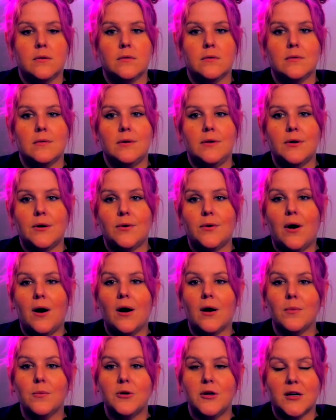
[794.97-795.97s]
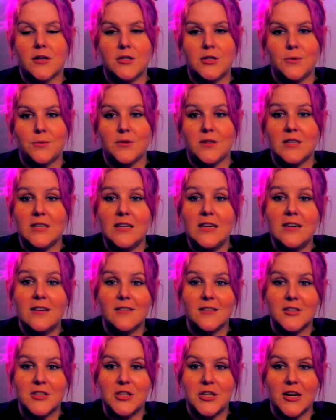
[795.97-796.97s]
harm reduction with the
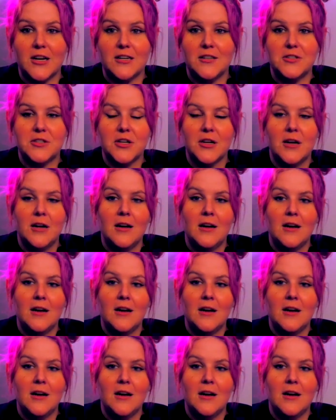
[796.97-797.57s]
needle exchange,